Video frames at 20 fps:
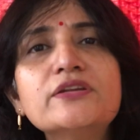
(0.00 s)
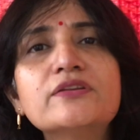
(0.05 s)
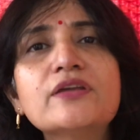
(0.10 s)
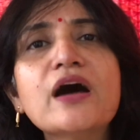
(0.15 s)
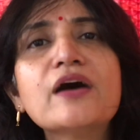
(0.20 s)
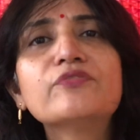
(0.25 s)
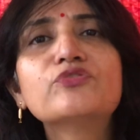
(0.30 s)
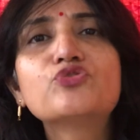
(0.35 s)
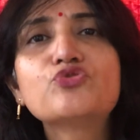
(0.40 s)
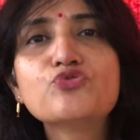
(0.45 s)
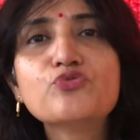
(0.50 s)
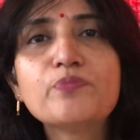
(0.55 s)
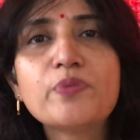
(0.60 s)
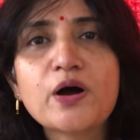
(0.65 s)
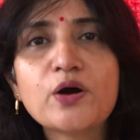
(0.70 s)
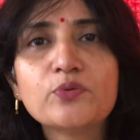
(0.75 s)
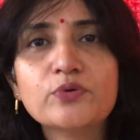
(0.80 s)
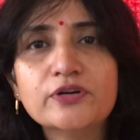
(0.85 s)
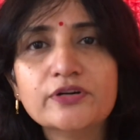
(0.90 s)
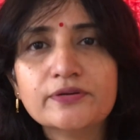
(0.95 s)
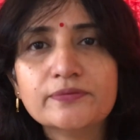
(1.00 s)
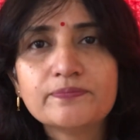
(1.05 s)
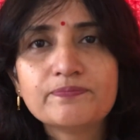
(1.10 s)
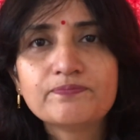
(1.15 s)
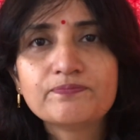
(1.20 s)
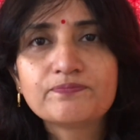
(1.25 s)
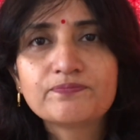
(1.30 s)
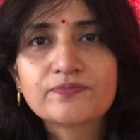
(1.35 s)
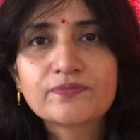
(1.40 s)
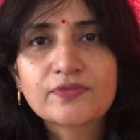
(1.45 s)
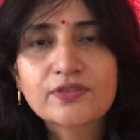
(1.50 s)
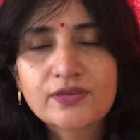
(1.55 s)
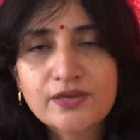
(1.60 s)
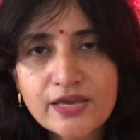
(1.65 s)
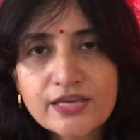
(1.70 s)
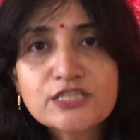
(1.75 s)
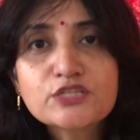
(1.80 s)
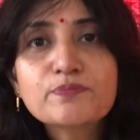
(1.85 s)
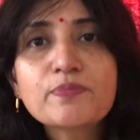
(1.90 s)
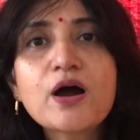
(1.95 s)
done through power?
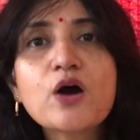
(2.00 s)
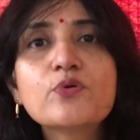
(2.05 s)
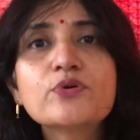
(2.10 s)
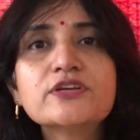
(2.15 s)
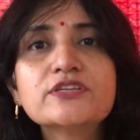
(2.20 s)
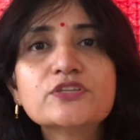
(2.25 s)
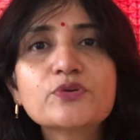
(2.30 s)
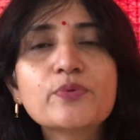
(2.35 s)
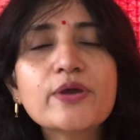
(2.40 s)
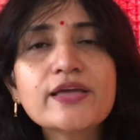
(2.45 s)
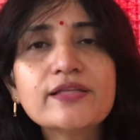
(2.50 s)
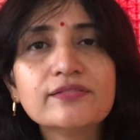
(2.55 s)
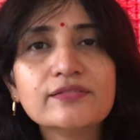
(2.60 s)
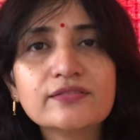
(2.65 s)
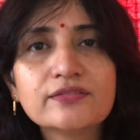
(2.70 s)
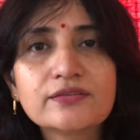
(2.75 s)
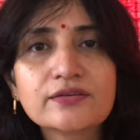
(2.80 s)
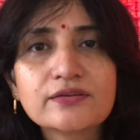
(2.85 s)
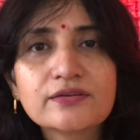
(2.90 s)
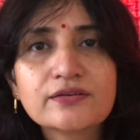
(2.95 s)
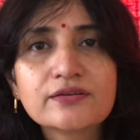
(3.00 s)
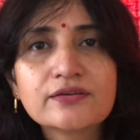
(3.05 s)
Hence, power is a wealth.